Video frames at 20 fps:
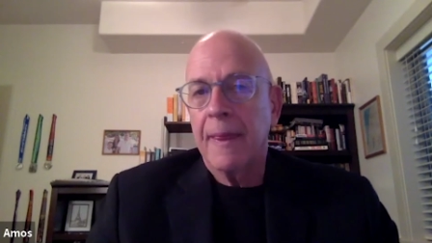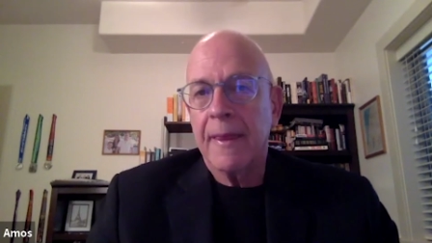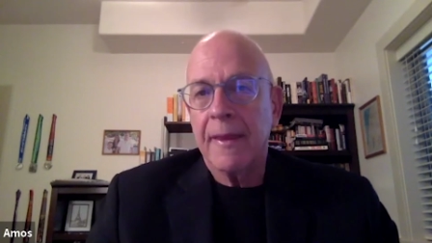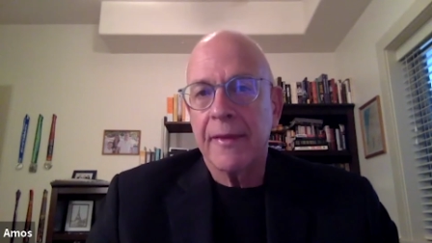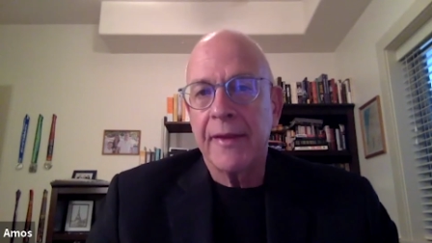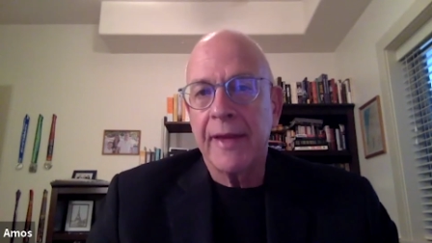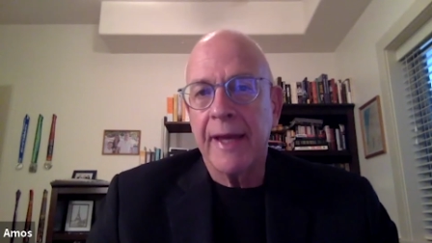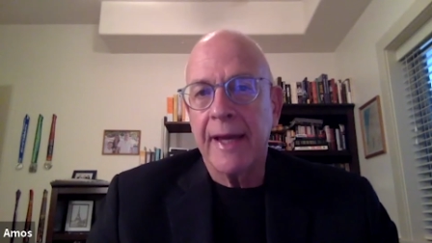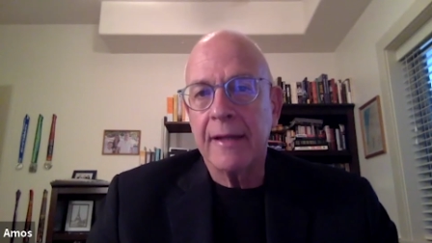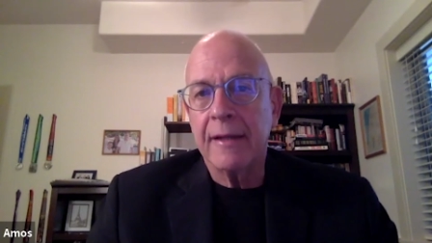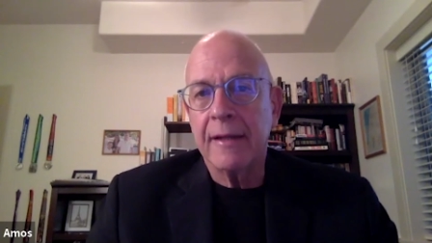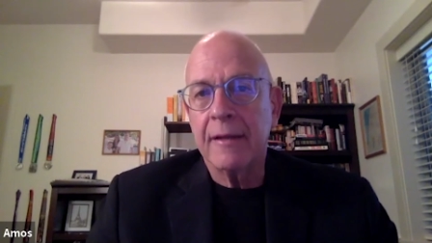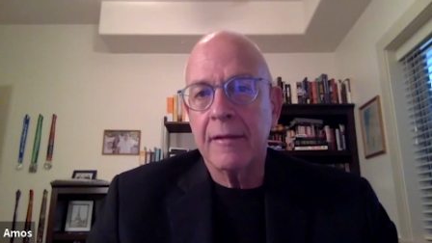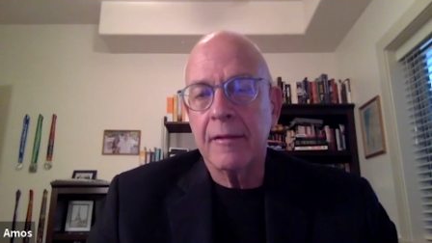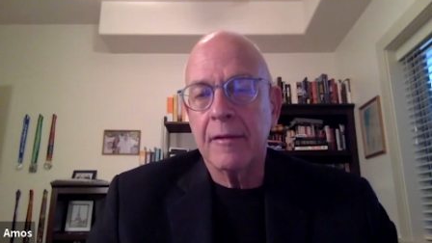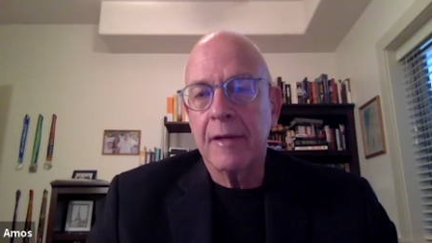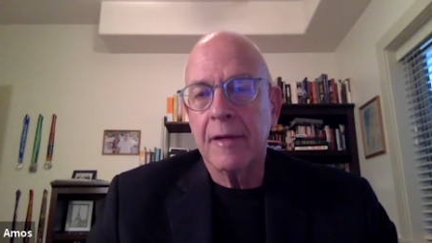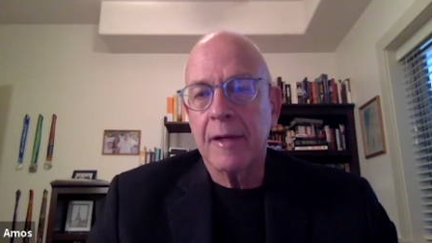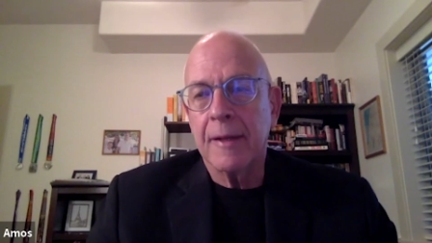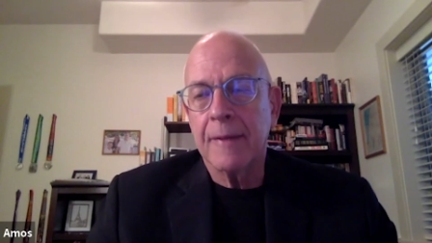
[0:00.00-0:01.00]
that
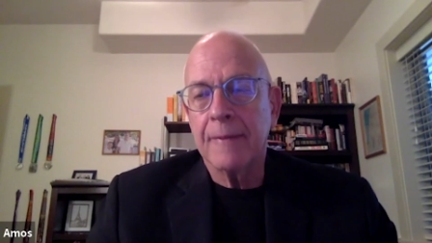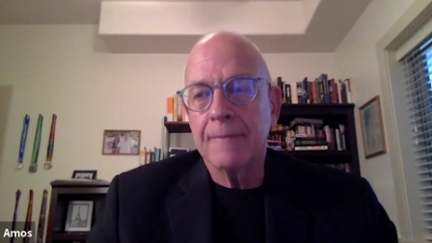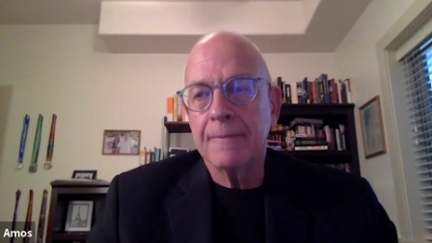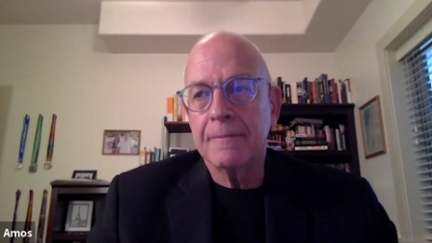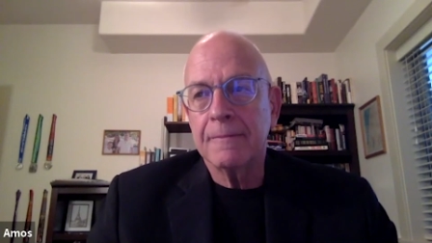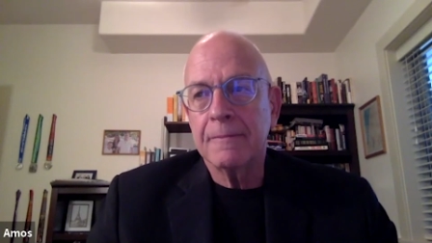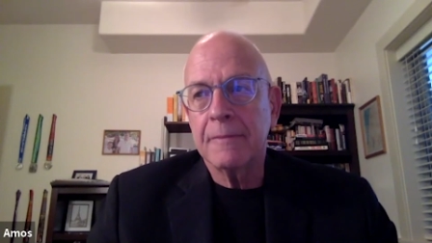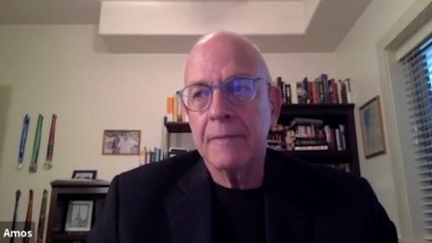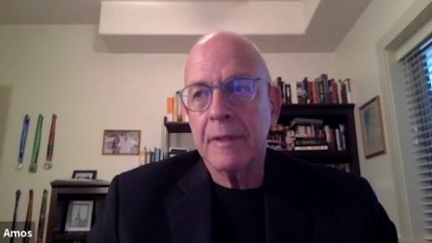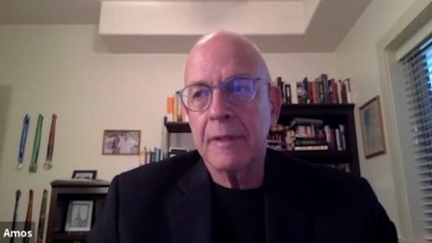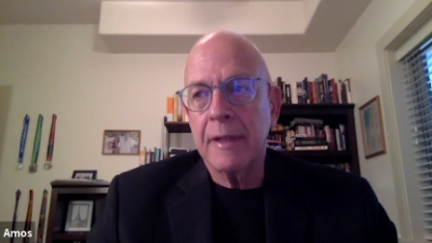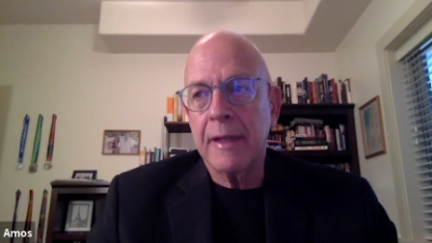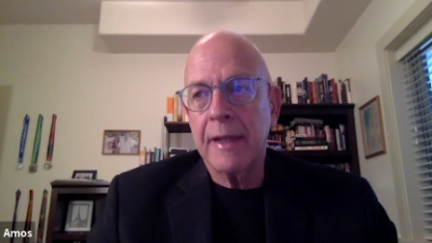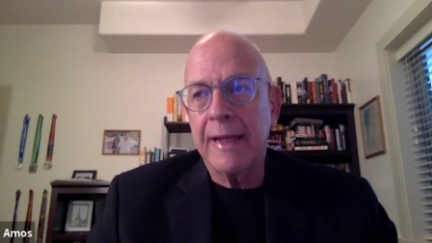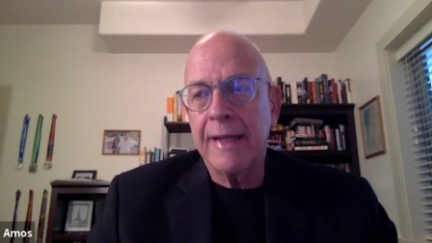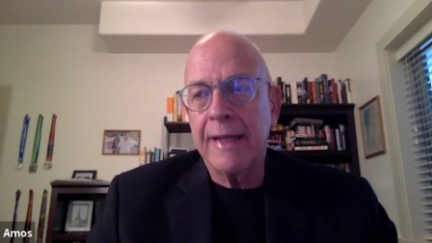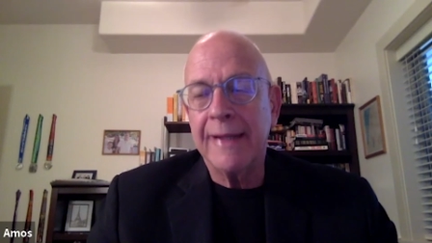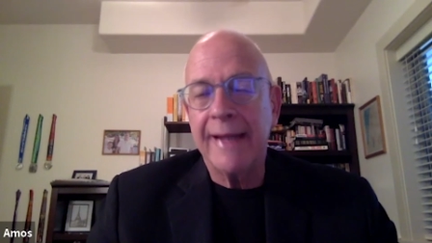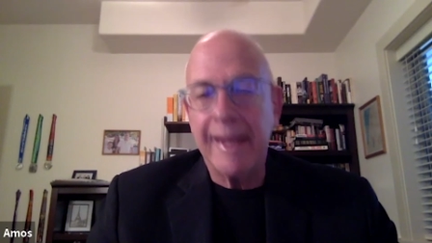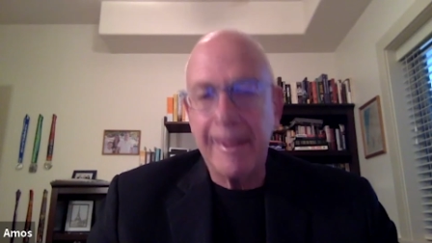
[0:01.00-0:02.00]
um,
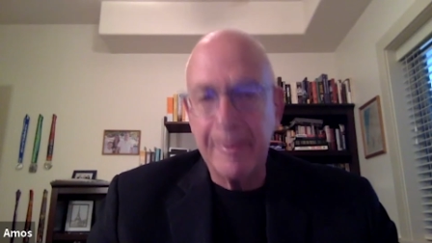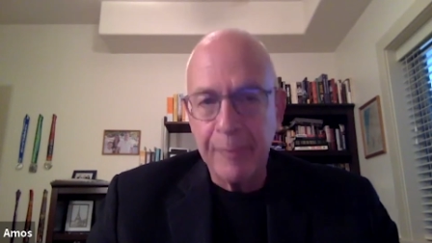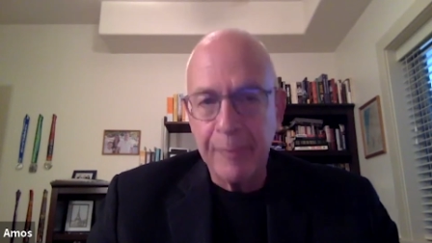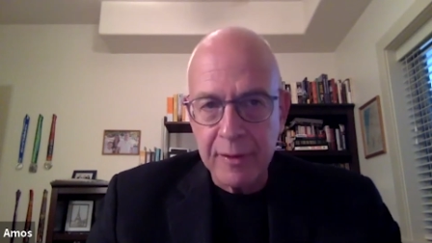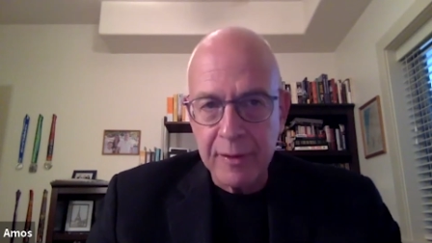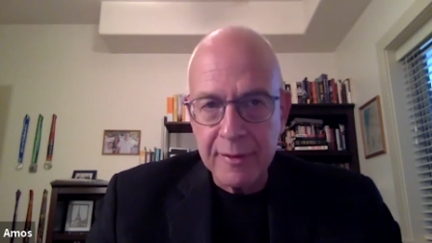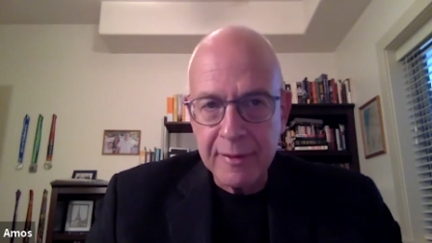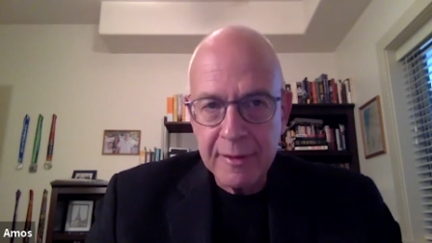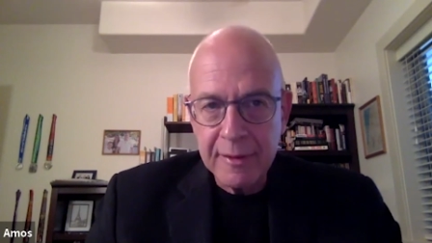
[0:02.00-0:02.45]
enable